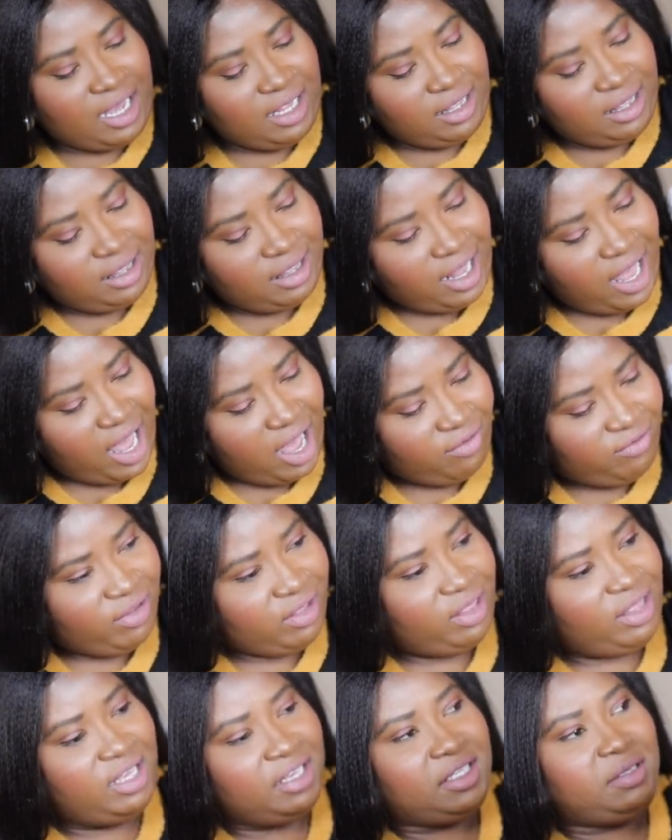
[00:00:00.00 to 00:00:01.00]

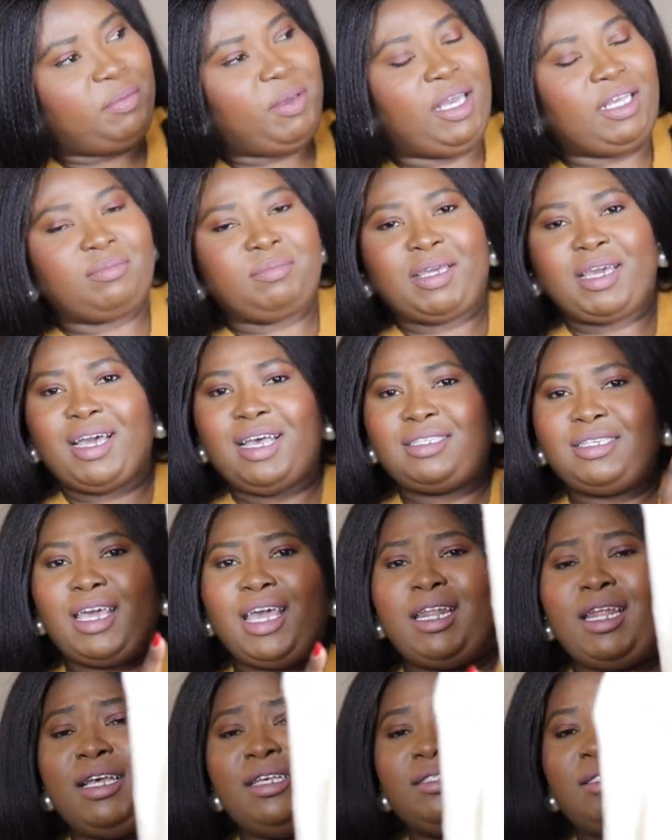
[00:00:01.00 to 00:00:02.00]
love this piece because
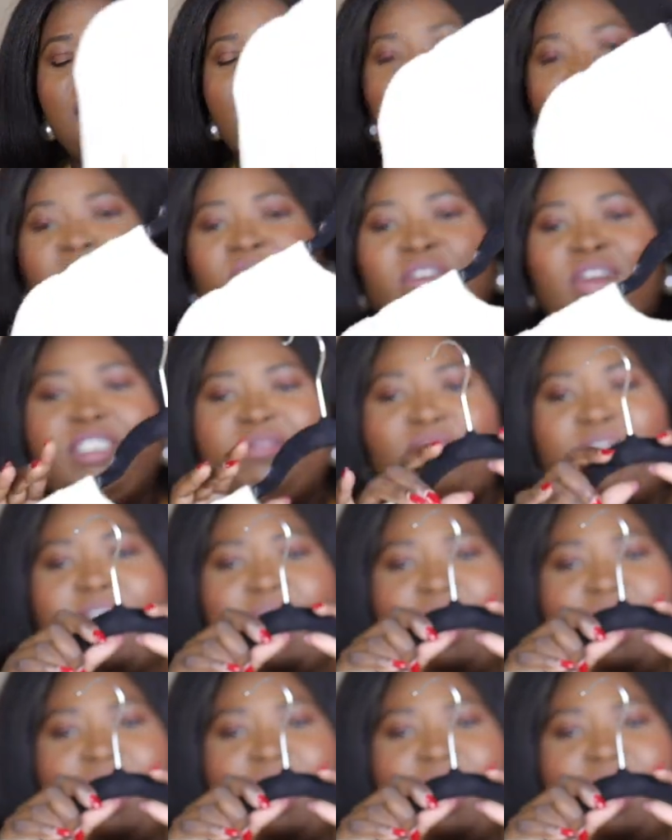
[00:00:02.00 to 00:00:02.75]
it is, first of all,